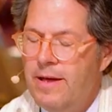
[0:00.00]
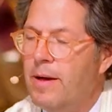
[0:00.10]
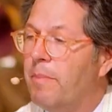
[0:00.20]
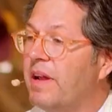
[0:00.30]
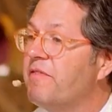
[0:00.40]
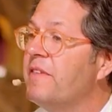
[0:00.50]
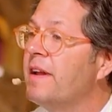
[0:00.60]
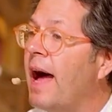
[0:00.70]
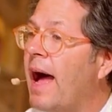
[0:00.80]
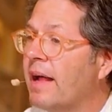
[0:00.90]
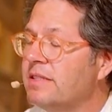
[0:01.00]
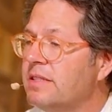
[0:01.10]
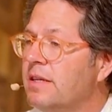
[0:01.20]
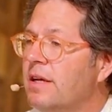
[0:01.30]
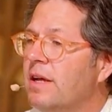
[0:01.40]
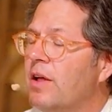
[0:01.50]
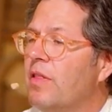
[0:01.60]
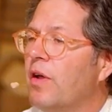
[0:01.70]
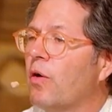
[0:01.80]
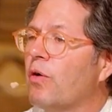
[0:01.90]
But if not,
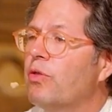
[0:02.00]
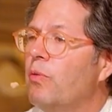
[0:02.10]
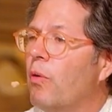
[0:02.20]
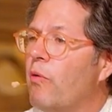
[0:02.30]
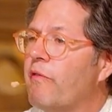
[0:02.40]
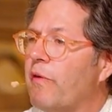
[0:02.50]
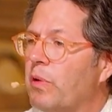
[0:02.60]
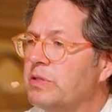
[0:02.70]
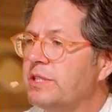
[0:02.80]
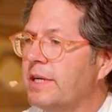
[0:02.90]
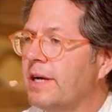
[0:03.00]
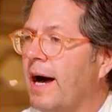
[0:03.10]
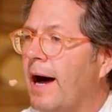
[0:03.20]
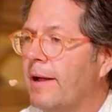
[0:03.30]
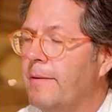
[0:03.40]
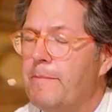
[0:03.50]
the earth will revert to God.